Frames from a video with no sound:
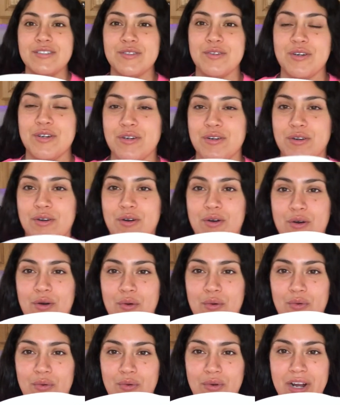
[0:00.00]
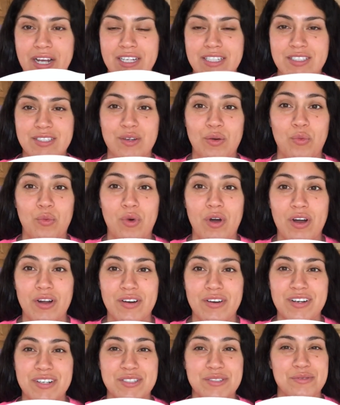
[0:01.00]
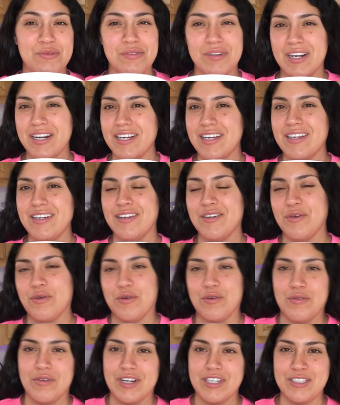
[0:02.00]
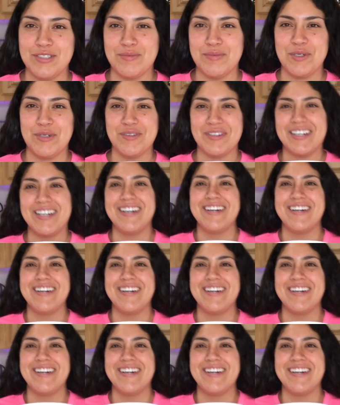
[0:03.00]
so our rice water is ready, or rice milk.